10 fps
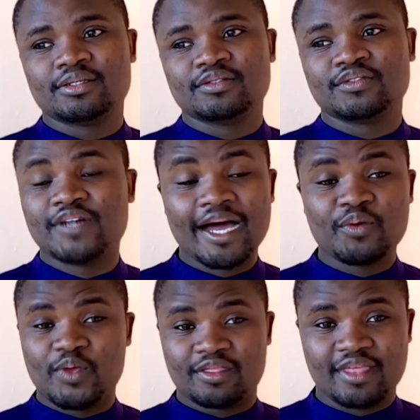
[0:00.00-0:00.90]
fun
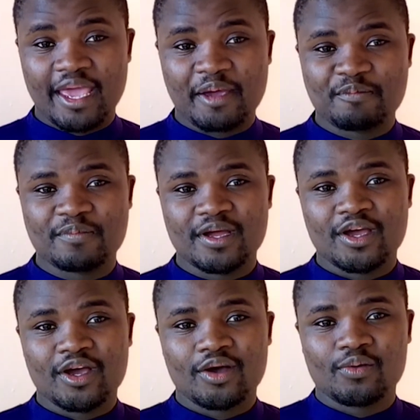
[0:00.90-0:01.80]
with them
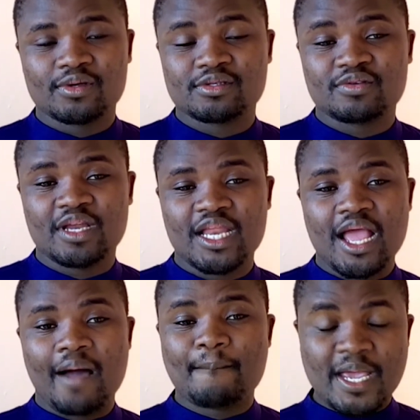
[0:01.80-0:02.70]
was really
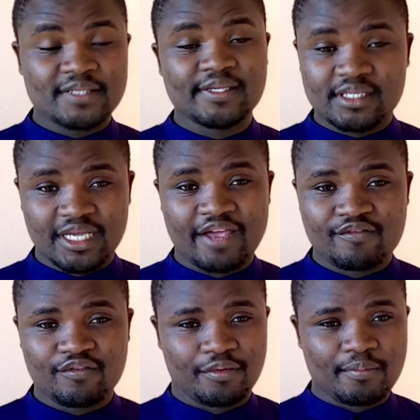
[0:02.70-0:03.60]
amazing time
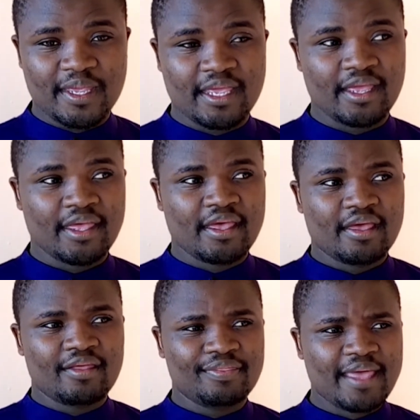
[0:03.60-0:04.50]
for me.
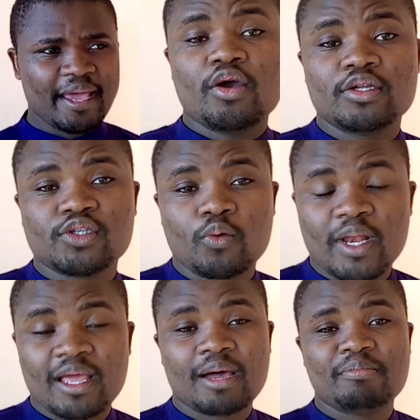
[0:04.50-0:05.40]
They also
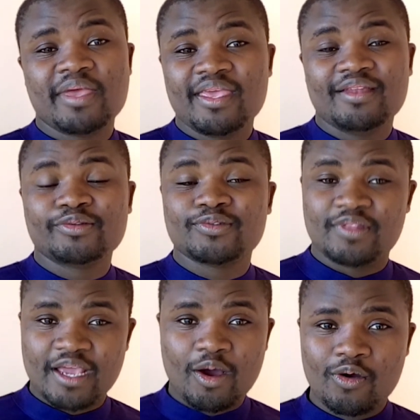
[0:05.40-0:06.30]
welcomed me into
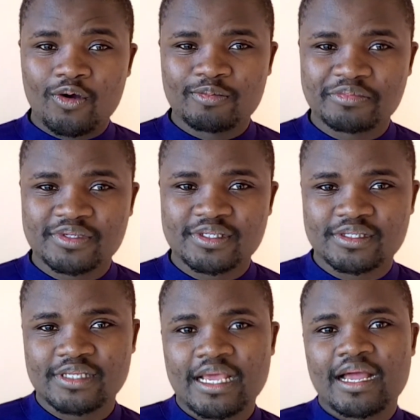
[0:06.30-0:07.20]
their
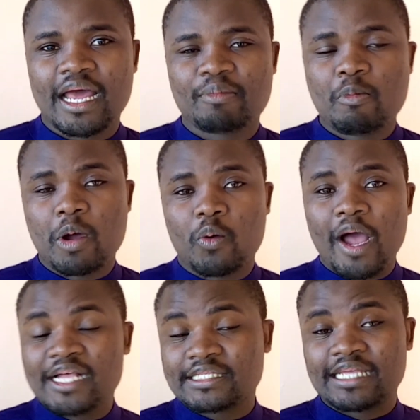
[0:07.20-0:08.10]
homes. I remember
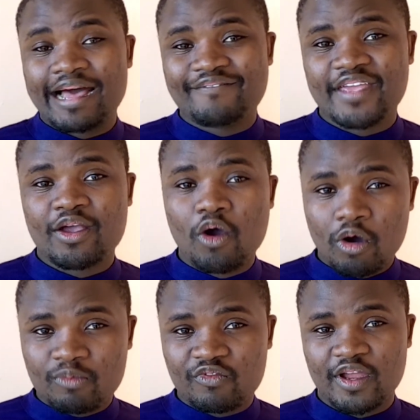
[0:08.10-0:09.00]
us having
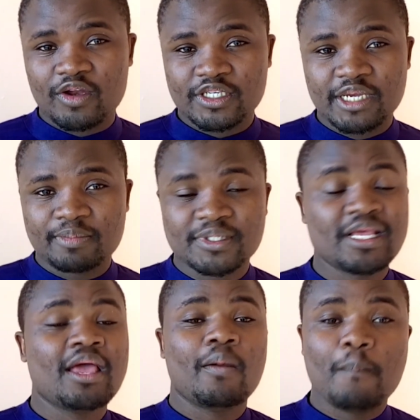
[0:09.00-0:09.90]
home
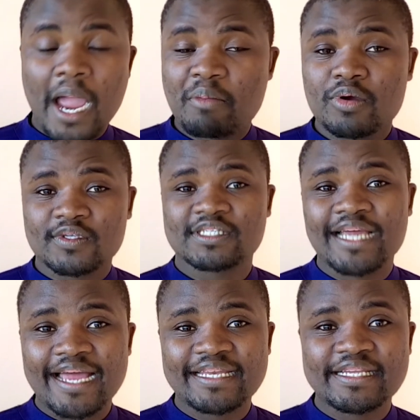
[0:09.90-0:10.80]
fellowships, Bible
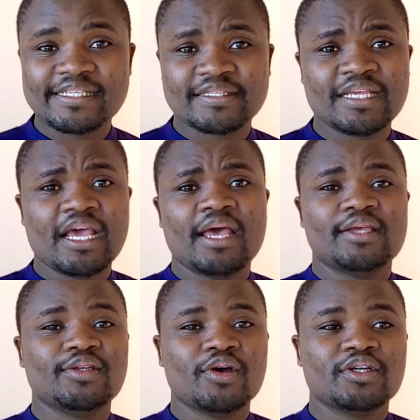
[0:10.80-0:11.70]
studies,
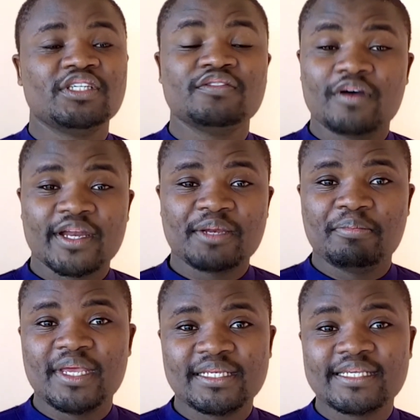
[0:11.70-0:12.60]
different
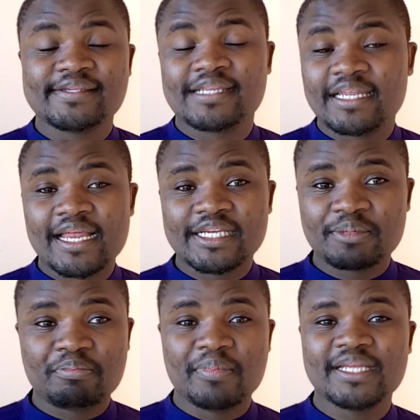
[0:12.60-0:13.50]
meetings,
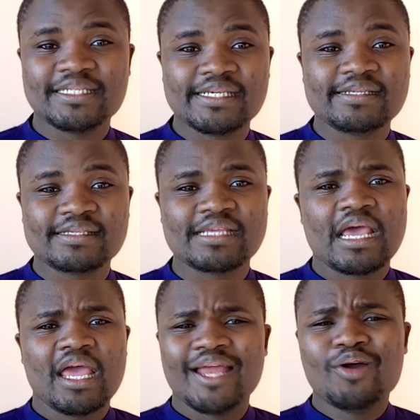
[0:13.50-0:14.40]
leadership meetings,
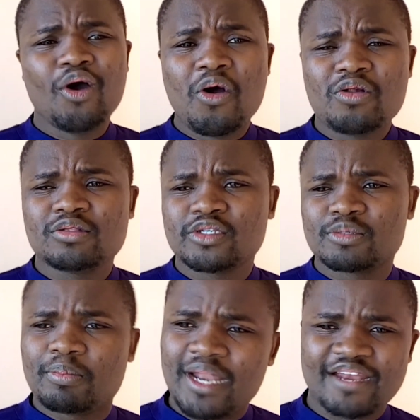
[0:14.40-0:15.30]
and all
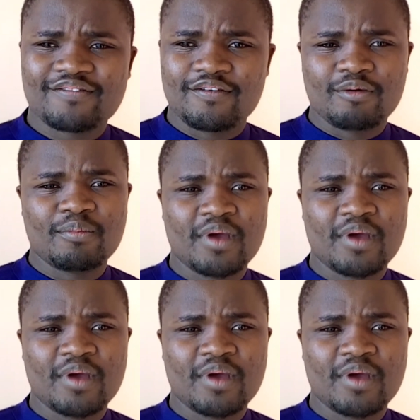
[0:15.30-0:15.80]
those platforms